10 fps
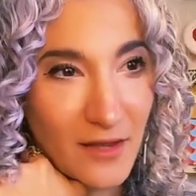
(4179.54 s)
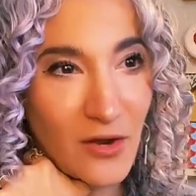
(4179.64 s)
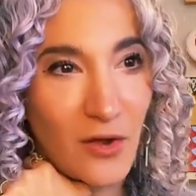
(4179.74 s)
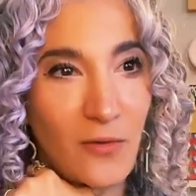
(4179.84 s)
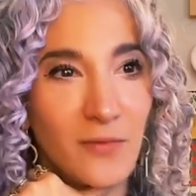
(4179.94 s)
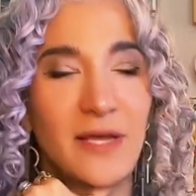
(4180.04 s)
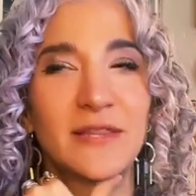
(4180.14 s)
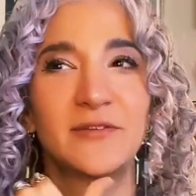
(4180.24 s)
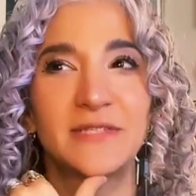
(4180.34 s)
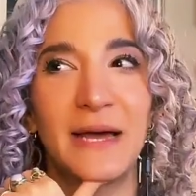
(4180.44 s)
You know, like
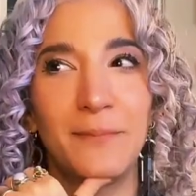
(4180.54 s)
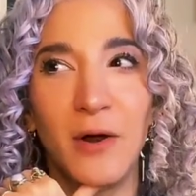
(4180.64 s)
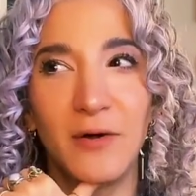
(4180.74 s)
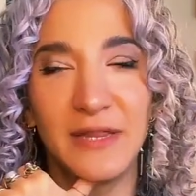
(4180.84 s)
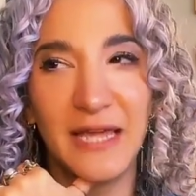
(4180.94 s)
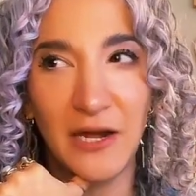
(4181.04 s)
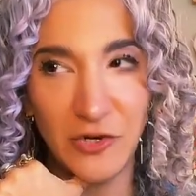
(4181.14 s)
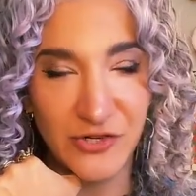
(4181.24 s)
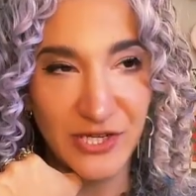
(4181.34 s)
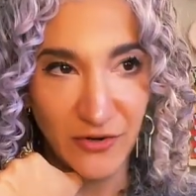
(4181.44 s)
there's that part of the
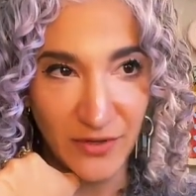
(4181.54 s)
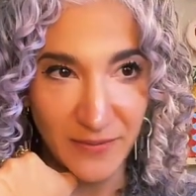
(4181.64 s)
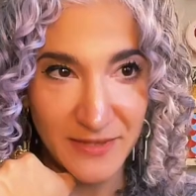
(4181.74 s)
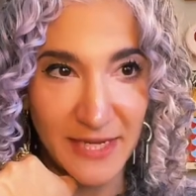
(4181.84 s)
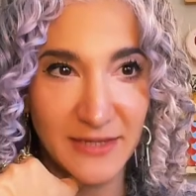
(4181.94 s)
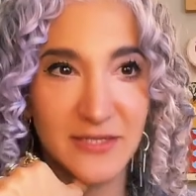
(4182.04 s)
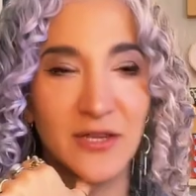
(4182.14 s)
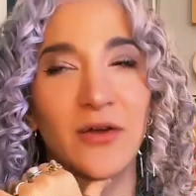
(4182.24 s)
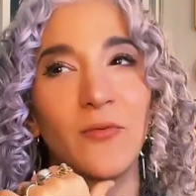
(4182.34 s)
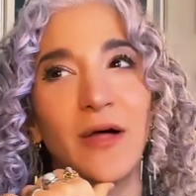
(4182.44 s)
energy here that I'm seeing this
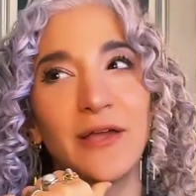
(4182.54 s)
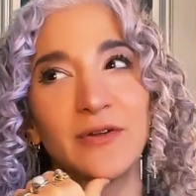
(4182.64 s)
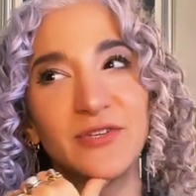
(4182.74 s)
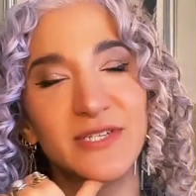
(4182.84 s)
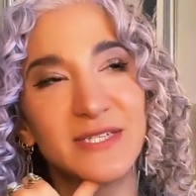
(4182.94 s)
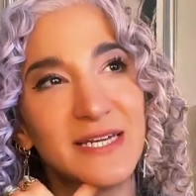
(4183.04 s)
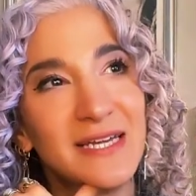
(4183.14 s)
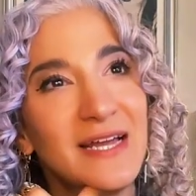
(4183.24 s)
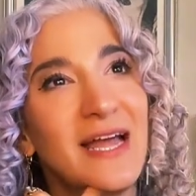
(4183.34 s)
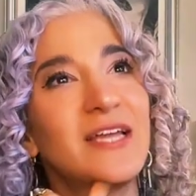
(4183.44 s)
going, well, I could just
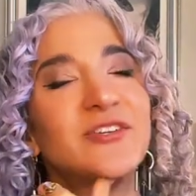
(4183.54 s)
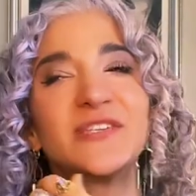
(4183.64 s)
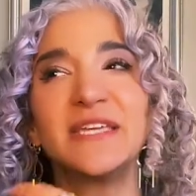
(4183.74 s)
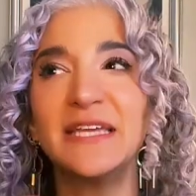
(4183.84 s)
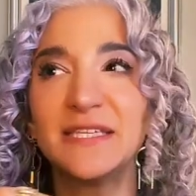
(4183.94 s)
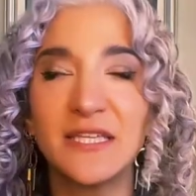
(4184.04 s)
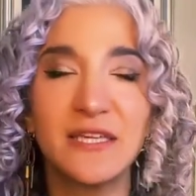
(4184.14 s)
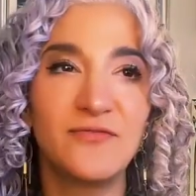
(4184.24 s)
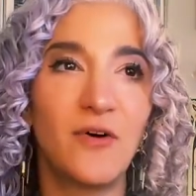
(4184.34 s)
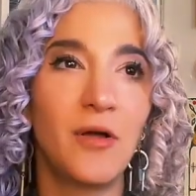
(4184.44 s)

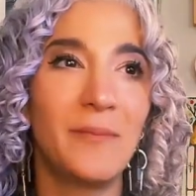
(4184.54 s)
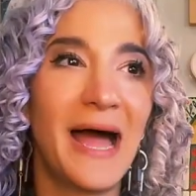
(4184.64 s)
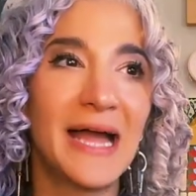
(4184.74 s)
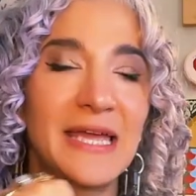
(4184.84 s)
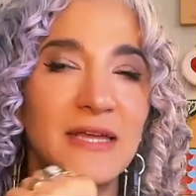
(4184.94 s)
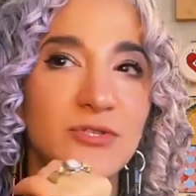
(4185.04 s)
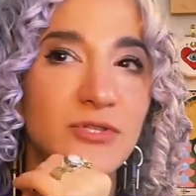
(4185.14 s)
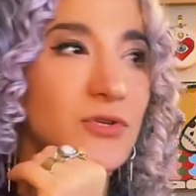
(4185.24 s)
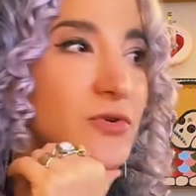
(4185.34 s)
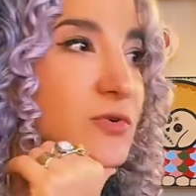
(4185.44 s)
easily fall back
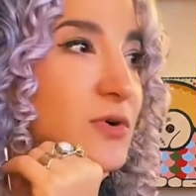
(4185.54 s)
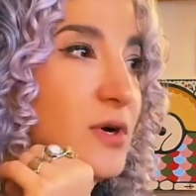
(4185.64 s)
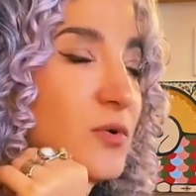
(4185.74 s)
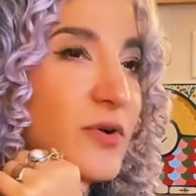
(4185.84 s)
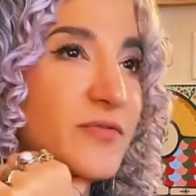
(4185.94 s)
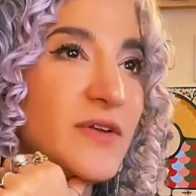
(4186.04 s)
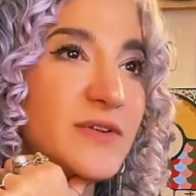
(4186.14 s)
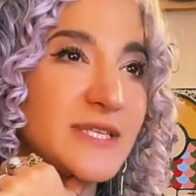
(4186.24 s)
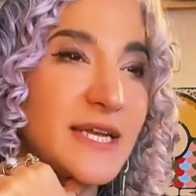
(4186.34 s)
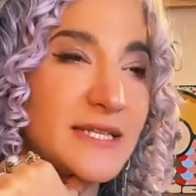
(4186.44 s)
into what
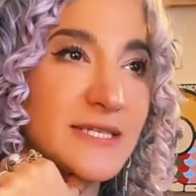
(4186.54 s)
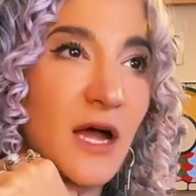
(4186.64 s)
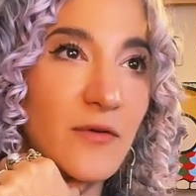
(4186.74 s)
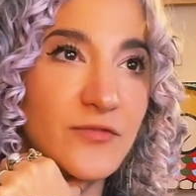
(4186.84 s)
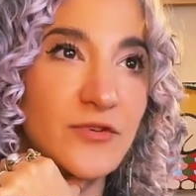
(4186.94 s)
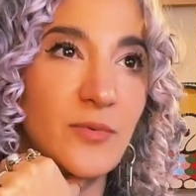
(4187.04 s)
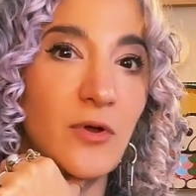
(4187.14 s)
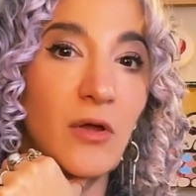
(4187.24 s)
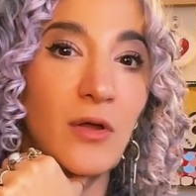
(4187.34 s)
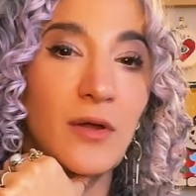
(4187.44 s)
feels like it's
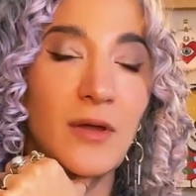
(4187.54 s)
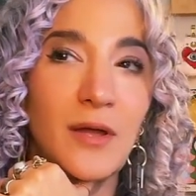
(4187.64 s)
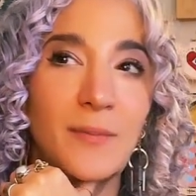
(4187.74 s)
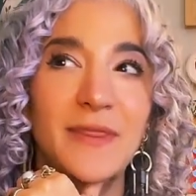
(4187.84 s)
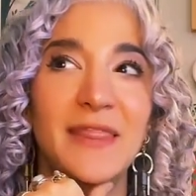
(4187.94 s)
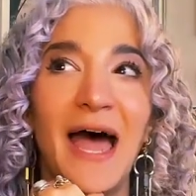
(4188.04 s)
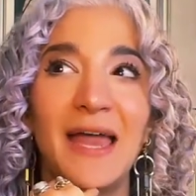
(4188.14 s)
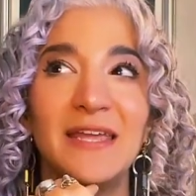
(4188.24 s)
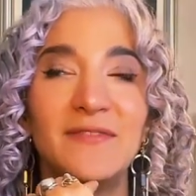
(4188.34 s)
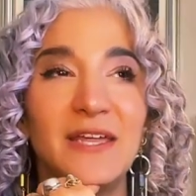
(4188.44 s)
comfortable. But
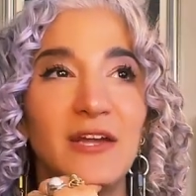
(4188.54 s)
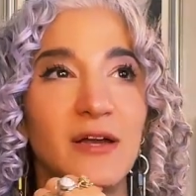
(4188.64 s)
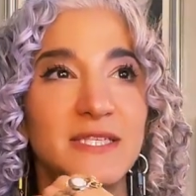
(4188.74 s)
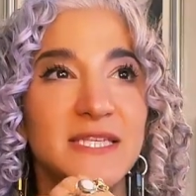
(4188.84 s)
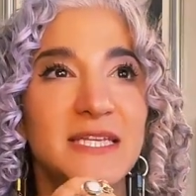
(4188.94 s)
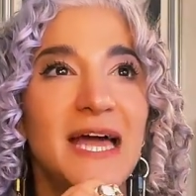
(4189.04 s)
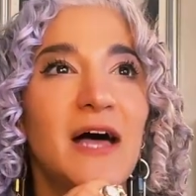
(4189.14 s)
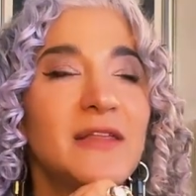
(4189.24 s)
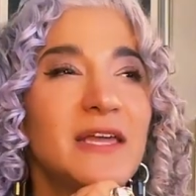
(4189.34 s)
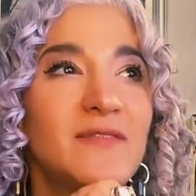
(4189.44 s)
that, even here, I see
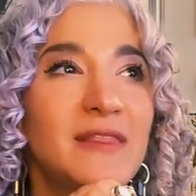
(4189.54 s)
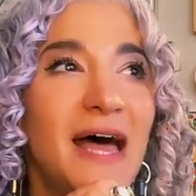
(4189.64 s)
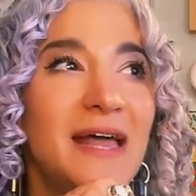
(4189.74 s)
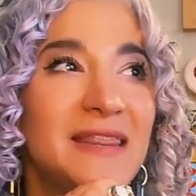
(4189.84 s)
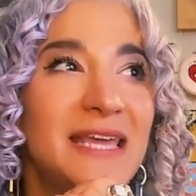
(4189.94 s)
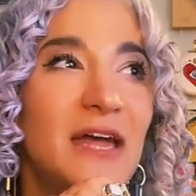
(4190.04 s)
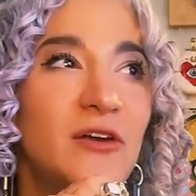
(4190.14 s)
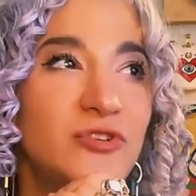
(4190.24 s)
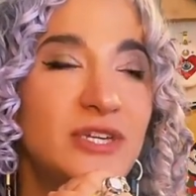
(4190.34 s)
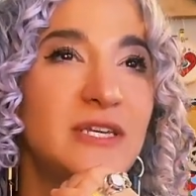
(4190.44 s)
now, even that, the
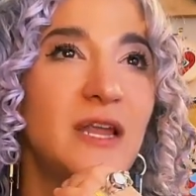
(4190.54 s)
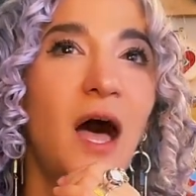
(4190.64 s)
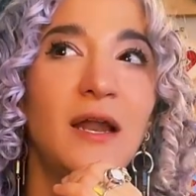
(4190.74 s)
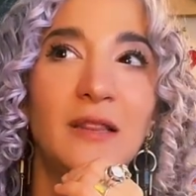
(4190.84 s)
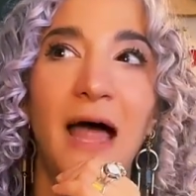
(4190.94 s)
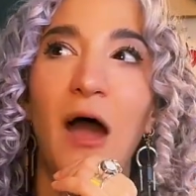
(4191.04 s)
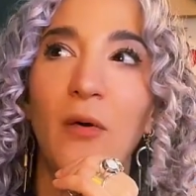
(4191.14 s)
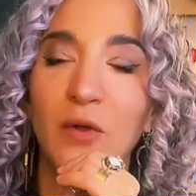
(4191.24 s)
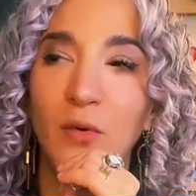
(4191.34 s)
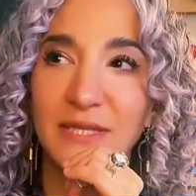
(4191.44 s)
energy not
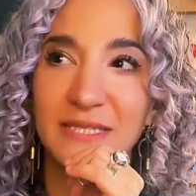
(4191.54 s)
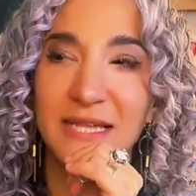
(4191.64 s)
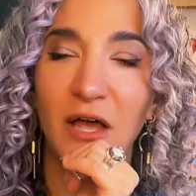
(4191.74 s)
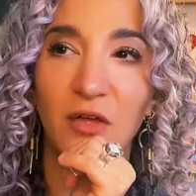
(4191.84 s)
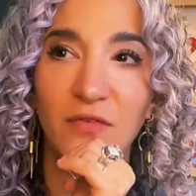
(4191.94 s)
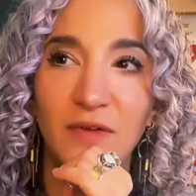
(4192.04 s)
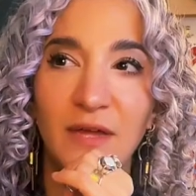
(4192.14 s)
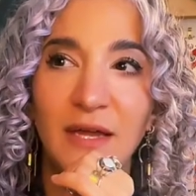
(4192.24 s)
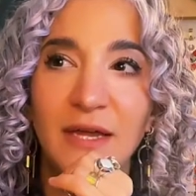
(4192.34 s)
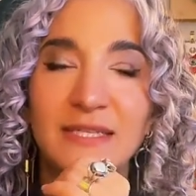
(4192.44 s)
allowing oneself
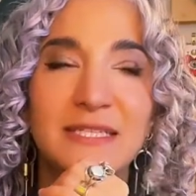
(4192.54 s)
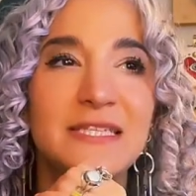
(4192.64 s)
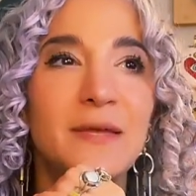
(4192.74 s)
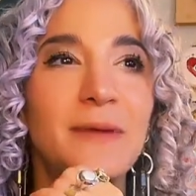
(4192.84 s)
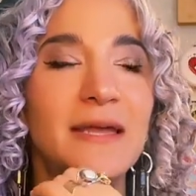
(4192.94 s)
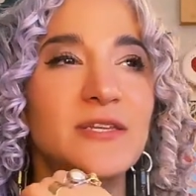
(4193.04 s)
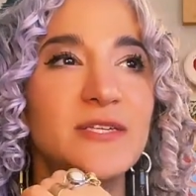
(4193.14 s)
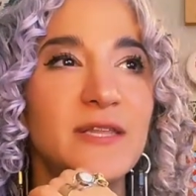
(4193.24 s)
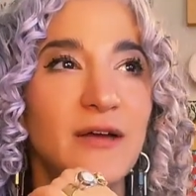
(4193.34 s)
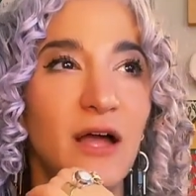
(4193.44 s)
to slip
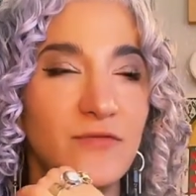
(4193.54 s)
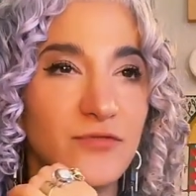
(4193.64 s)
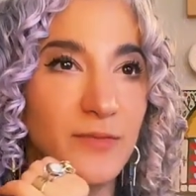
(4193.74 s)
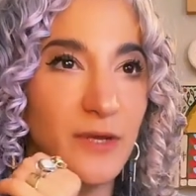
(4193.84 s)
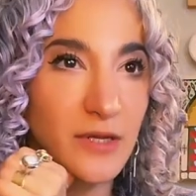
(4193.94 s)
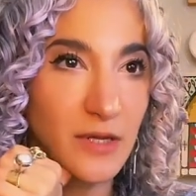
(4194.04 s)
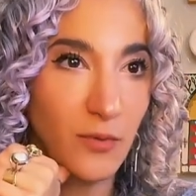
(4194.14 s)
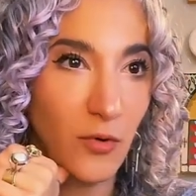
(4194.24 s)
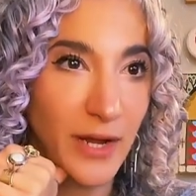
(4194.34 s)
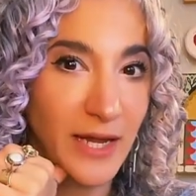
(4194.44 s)
into that comfortability
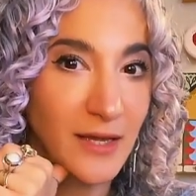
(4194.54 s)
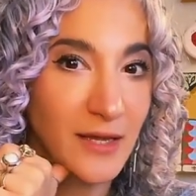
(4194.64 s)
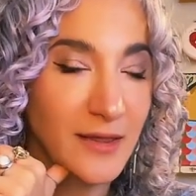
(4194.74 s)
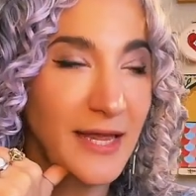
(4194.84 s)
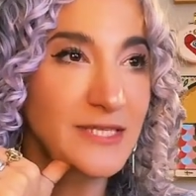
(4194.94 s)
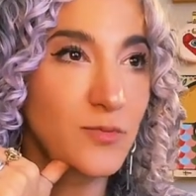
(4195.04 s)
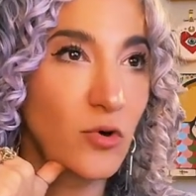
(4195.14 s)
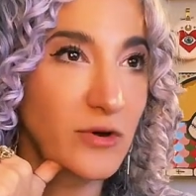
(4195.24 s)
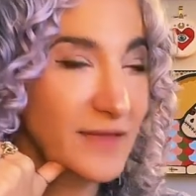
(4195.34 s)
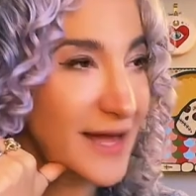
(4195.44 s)
point, that's
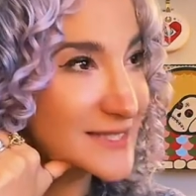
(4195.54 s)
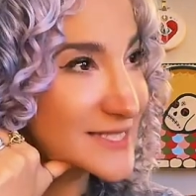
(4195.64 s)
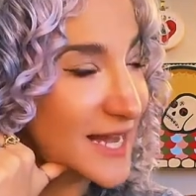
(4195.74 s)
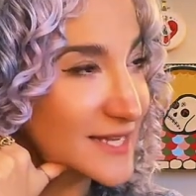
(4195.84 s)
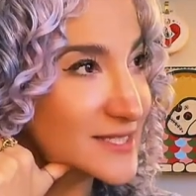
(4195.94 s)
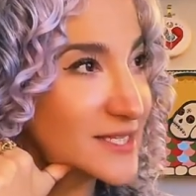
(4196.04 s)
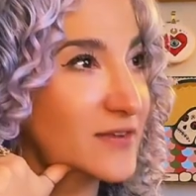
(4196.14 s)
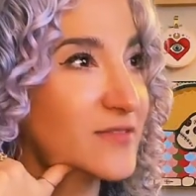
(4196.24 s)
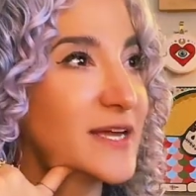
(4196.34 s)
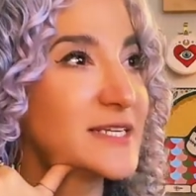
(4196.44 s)
more of that sense
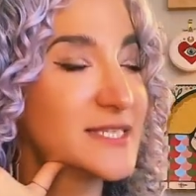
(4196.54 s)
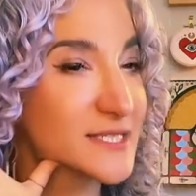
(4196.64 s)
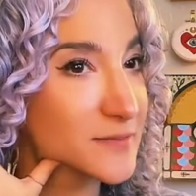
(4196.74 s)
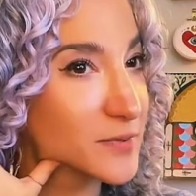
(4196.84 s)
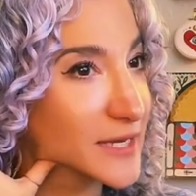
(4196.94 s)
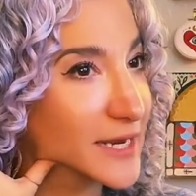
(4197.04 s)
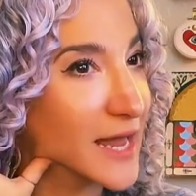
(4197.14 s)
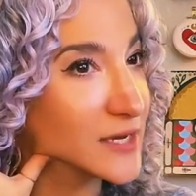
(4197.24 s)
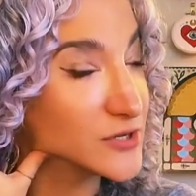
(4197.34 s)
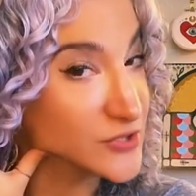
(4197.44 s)
of like discipline
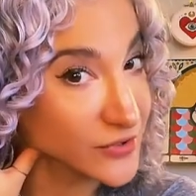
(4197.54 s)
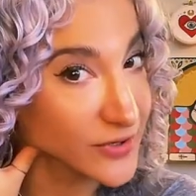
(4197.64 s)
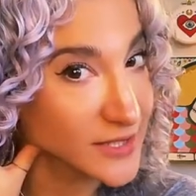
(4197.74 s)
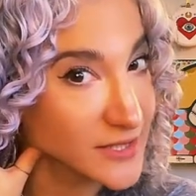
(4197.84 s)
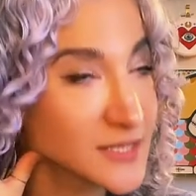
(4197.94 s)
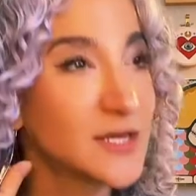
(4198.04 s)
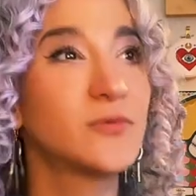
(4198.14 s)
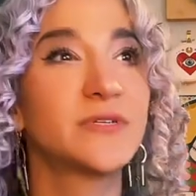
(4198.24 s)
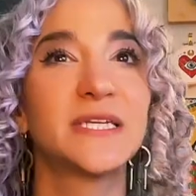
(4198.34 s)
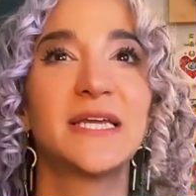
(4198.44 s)
and endurance that
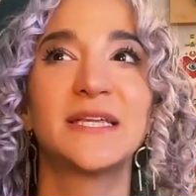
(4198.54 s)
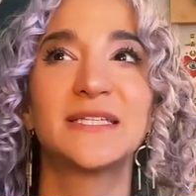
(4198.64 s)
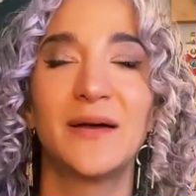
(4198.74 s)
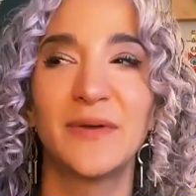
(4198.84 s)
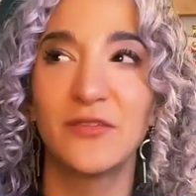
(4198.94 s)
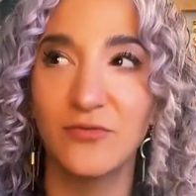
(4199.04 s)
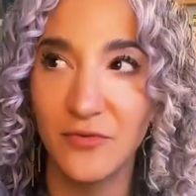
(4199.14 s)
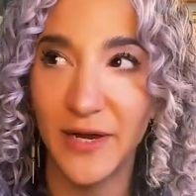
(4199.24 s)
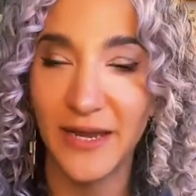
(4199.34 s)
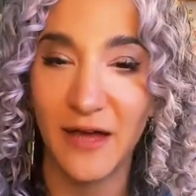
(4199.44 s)
we're seeing that's coming
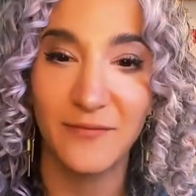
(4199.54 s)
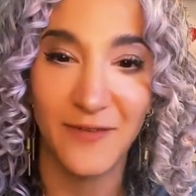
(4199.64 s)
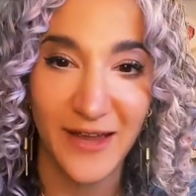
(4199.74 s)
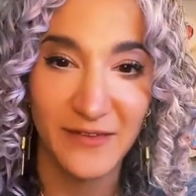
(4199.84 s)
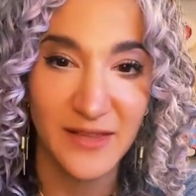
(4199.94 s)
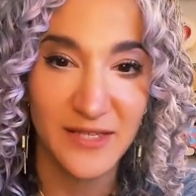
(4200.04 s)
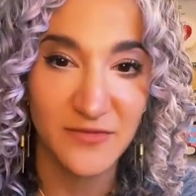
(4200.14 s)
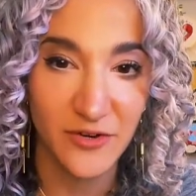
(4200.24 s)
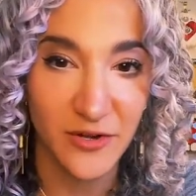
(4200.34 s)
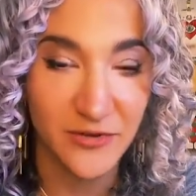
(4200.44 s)
through right now via
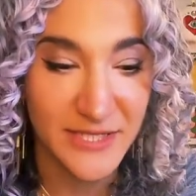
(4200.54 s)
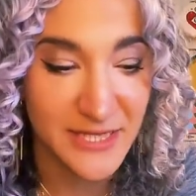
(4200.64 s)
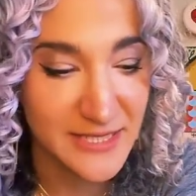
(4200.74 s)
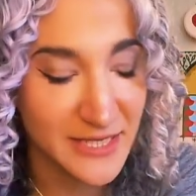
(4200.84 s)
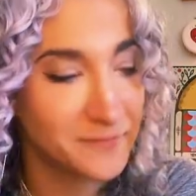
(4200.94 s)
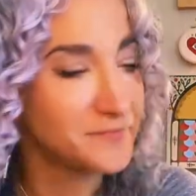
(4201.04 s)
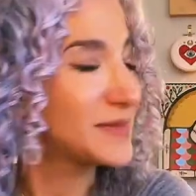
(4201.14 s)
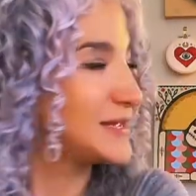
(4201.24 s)
this Virgo season.